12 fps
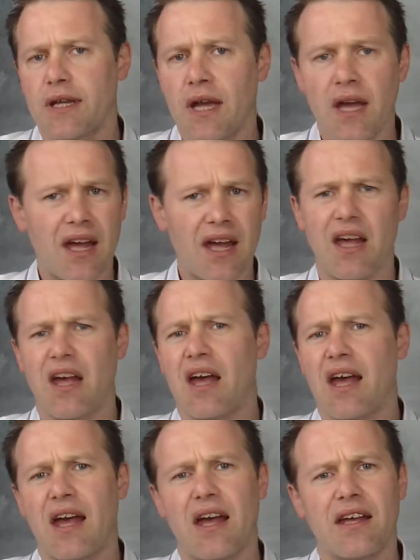
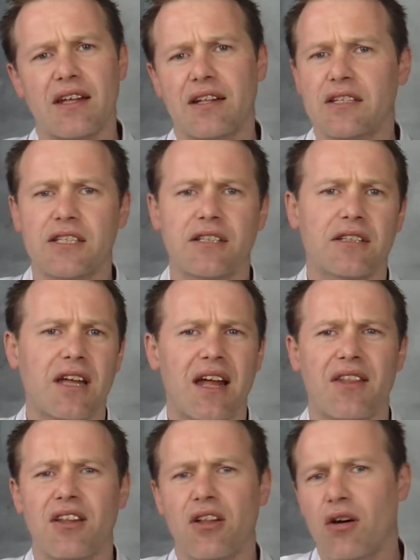Italy, they'll
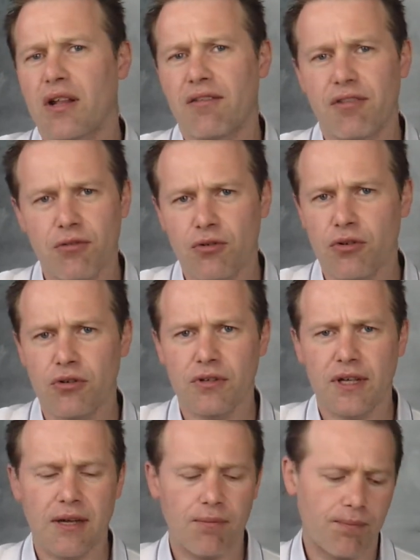all have their
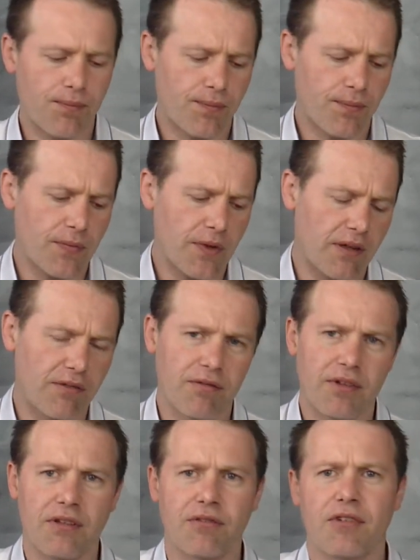own
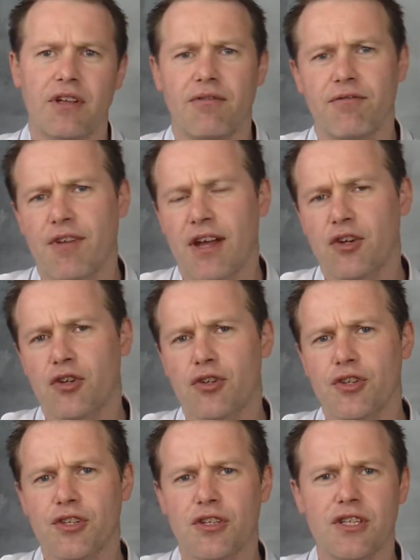infectious
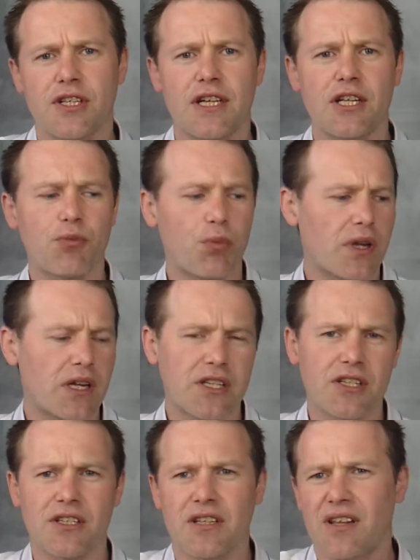disease places,
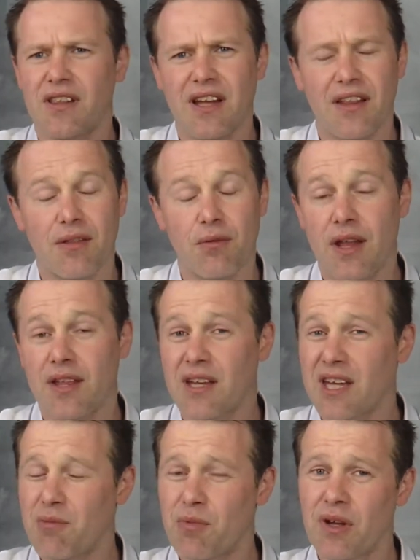and that where they keep
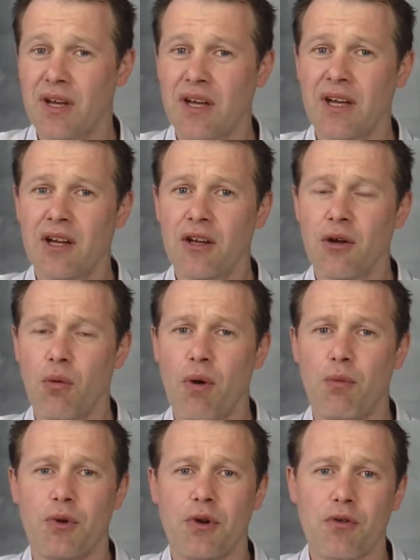weapon
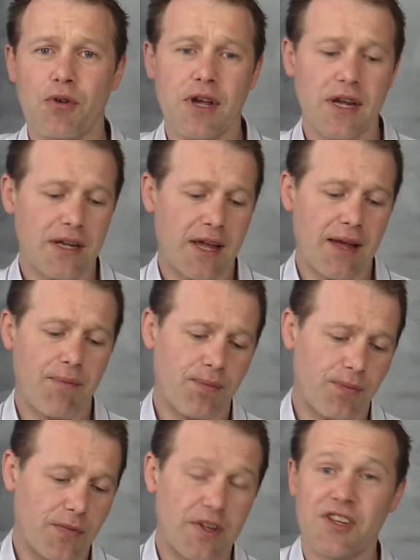grade
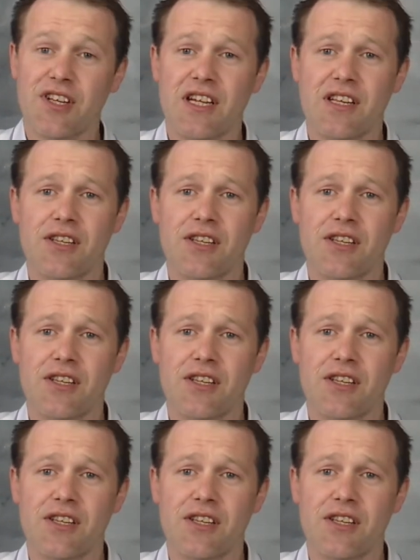diseases.